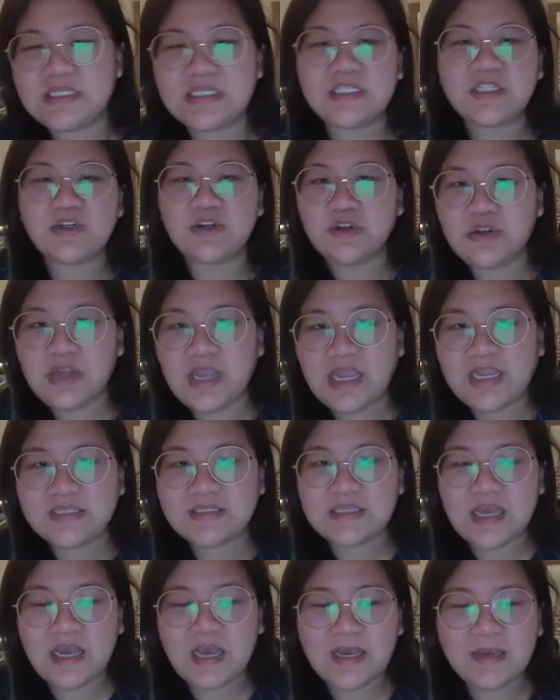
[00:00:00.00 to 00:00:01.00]
create
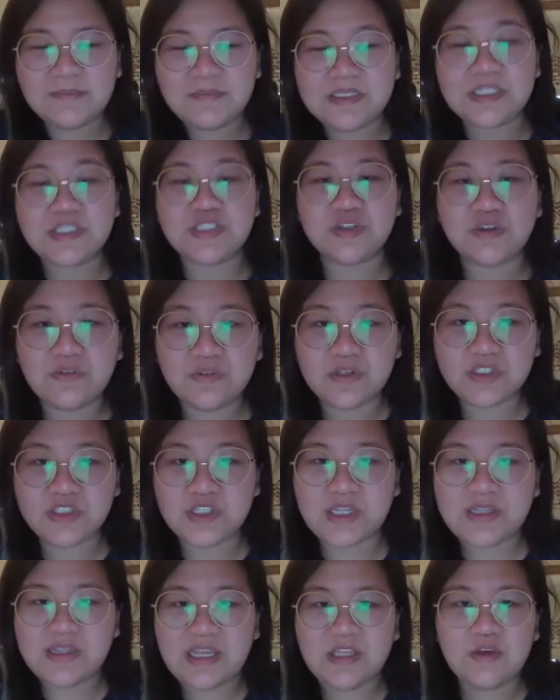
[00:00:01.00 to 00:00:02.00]
digital
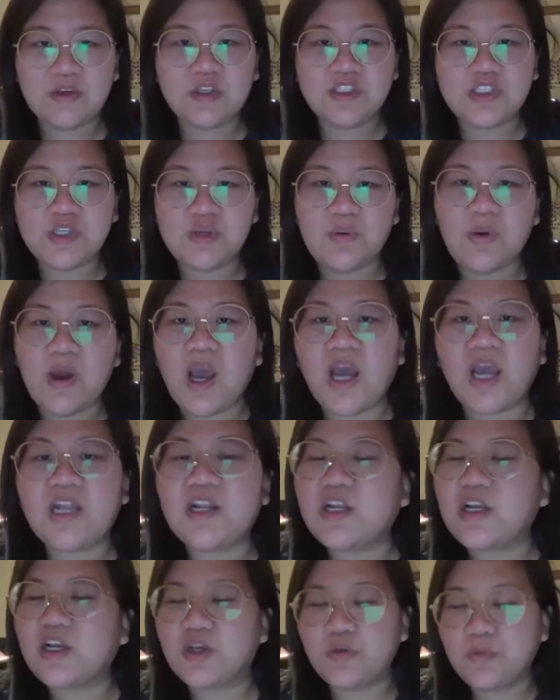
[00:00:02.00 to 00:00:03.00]
version that you can do
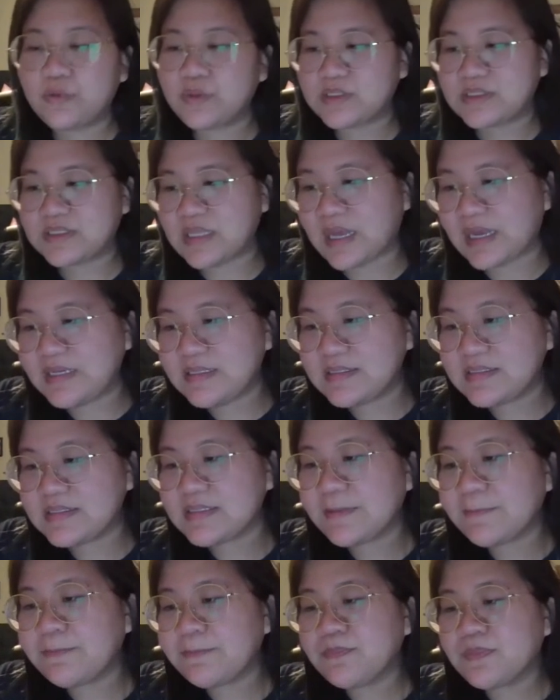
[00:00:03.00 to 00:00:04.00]
on Google Slides.
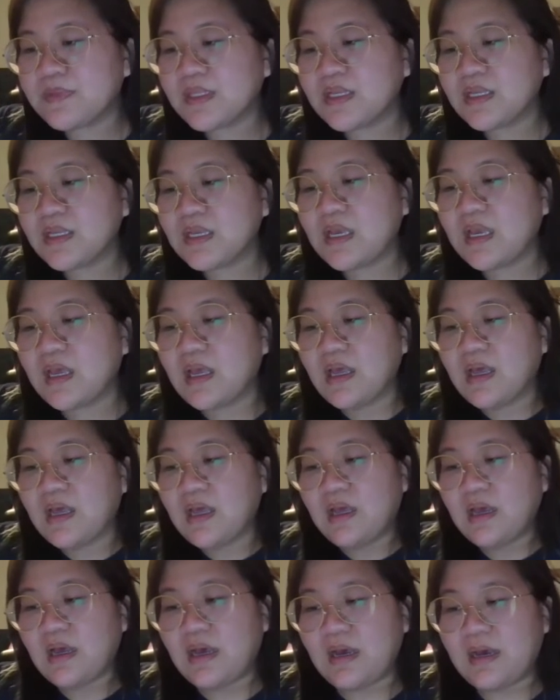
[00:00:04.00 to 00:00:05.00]

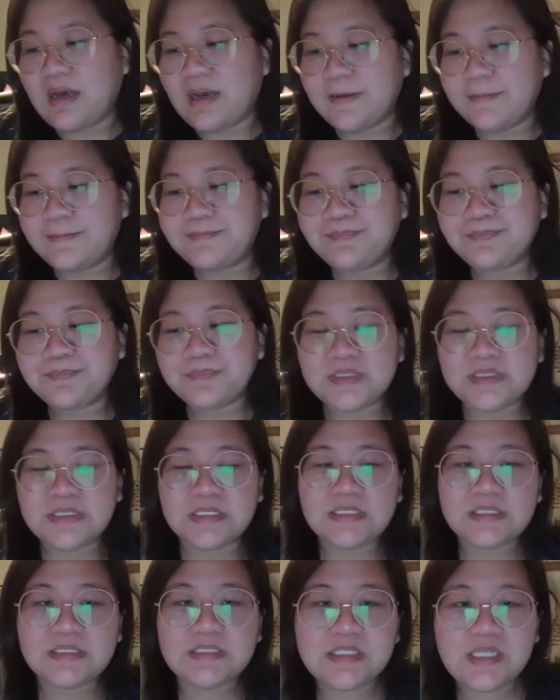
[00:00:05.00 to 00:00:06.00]
And
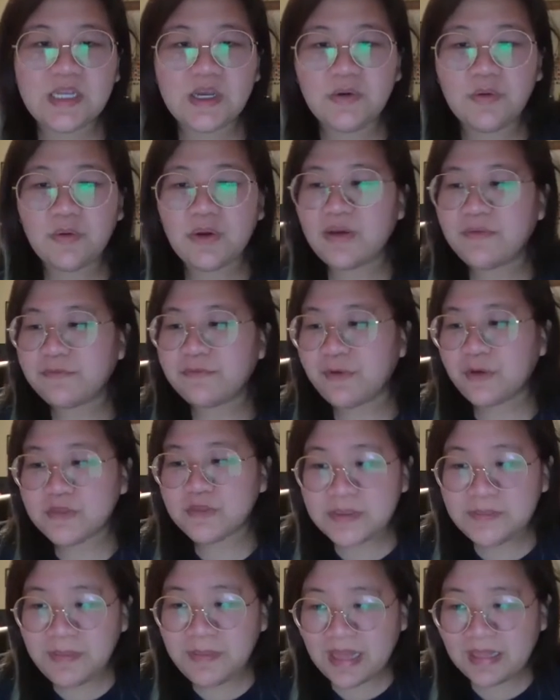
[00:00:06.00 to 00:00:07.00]
so
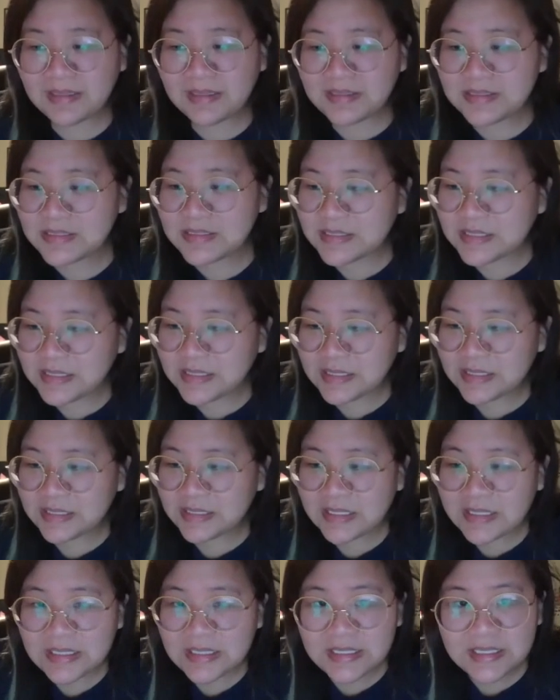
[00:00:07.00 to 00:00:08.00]
Votes and Ballots
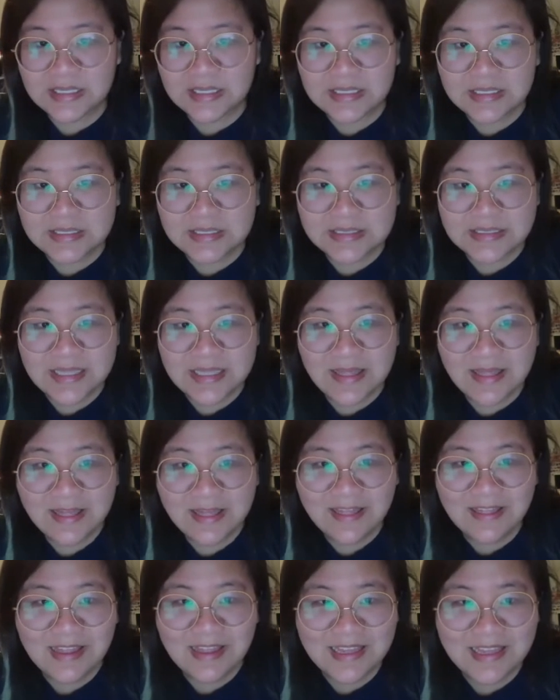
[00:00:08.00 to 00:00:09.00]
is
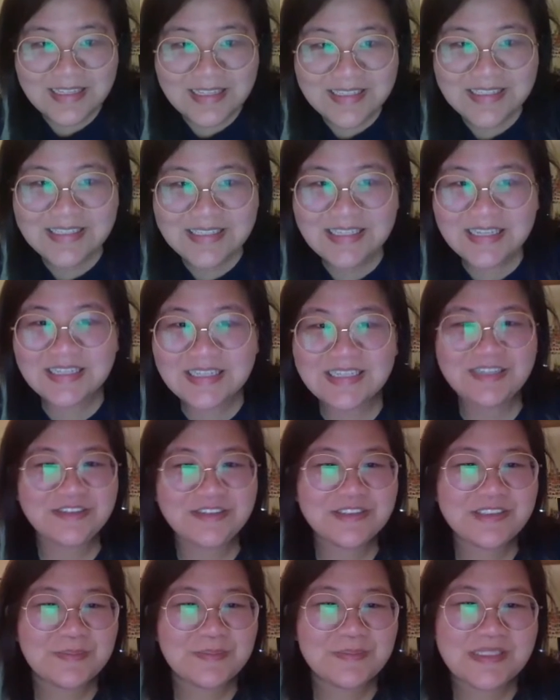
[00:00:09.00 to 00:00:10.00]
this. Here
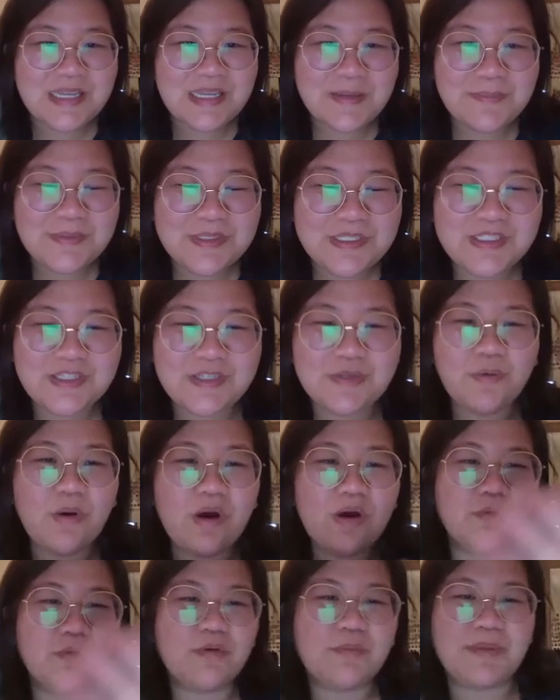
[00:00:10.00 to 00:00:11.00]
are some tips. You
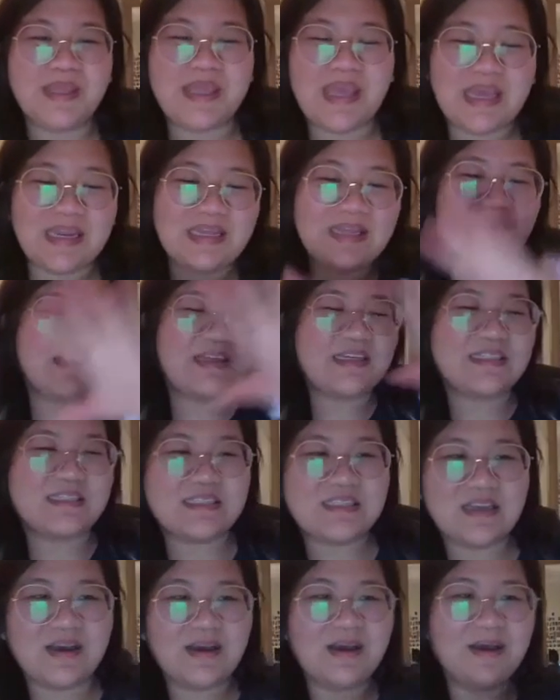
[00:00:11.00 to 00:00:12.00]
all will be getting this